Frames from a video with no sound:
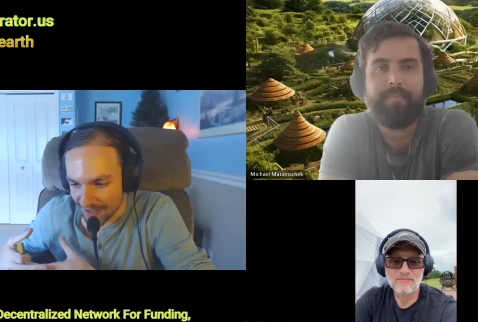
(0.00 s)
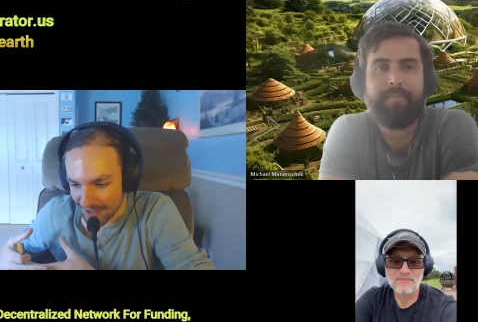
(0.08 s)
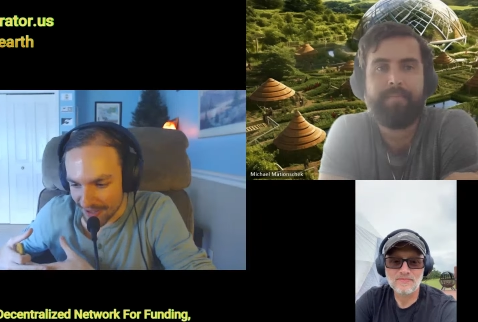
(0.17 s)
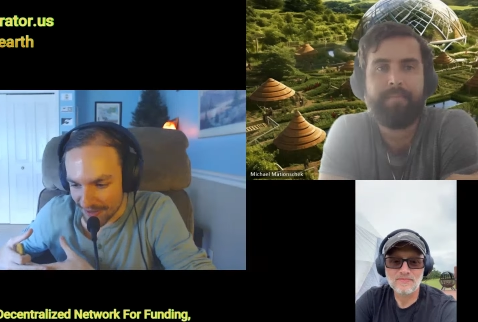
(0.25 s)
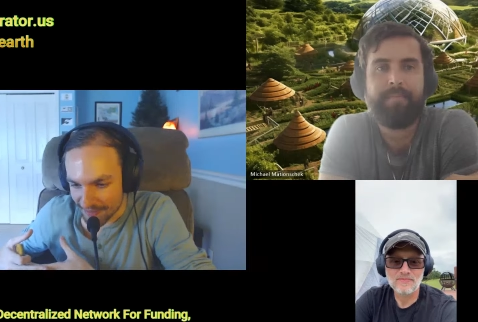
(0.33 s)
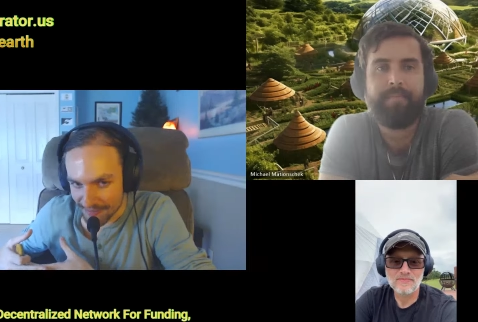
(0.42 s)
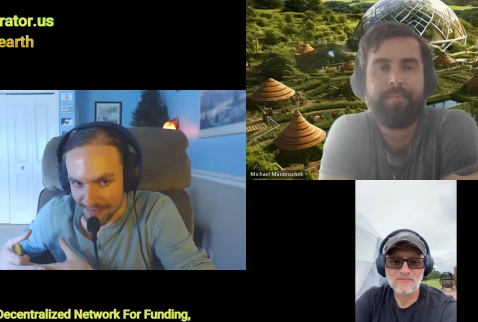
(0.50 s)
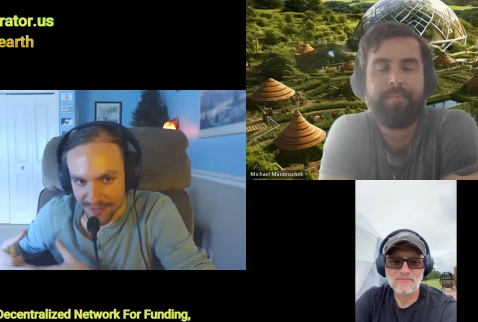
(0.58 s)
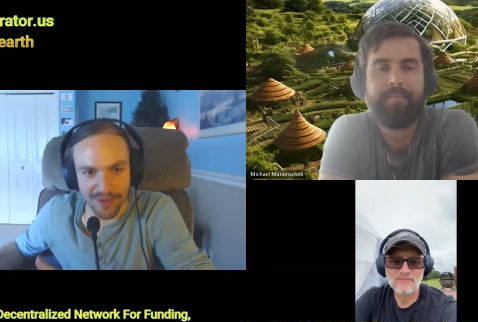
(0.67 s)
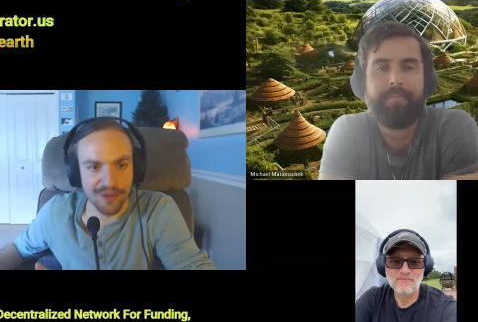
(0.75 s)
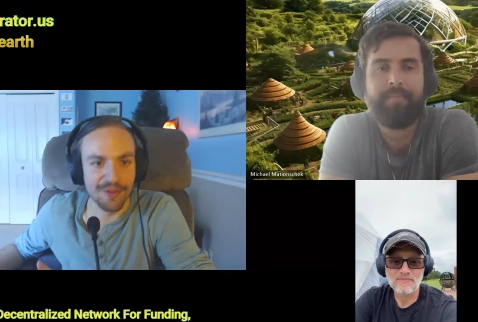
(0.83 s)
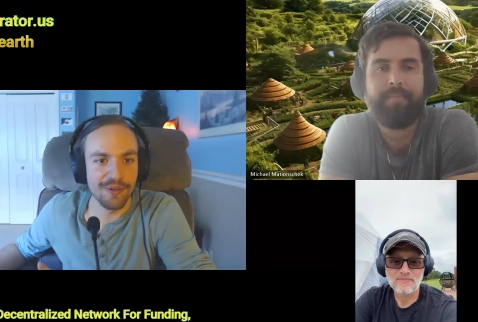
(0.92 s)
Speaker 1: uh,
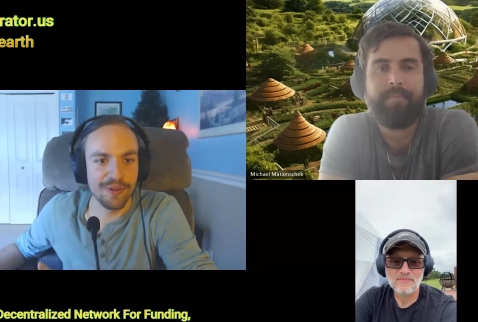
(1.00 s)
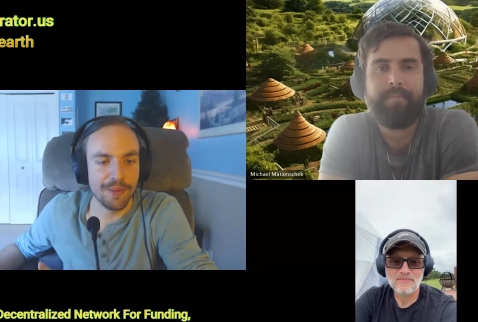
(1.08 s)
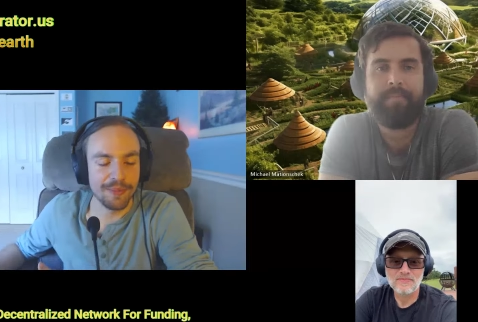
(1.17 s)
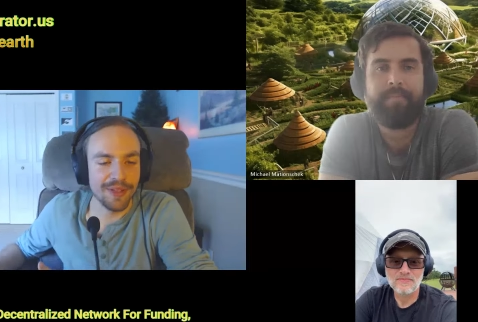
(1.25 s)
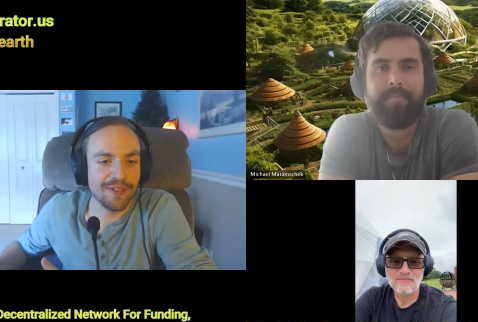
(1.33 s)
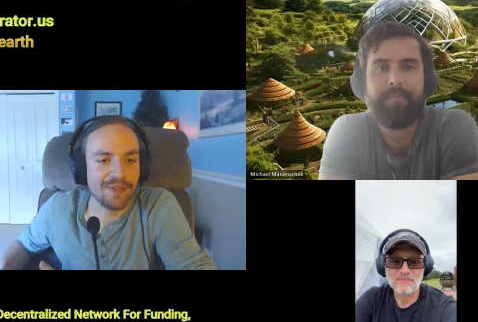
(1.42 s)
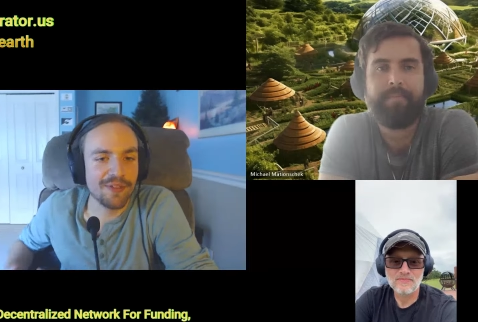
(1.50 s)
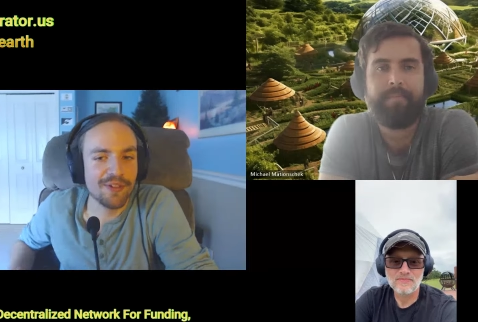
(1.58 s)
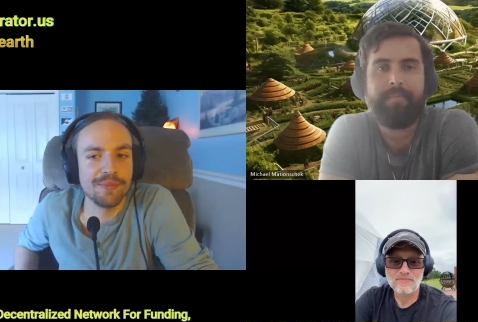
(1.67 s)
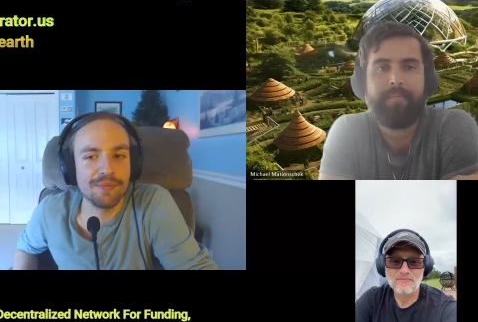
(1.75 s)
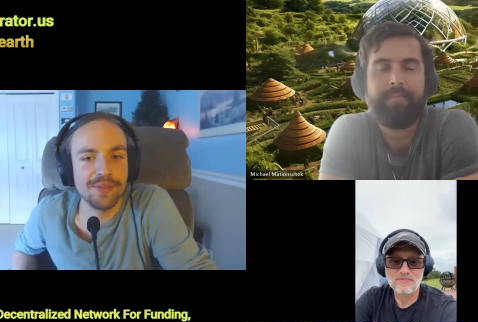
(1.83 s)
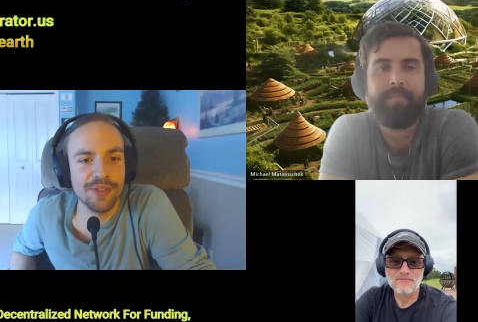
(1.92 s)
you know, a
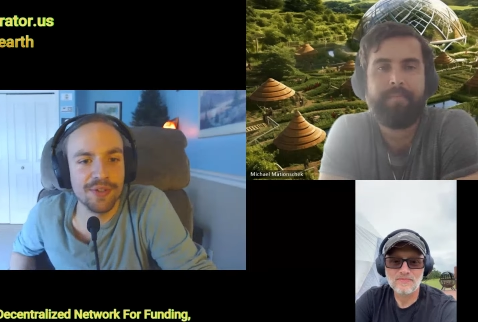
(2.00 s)
platform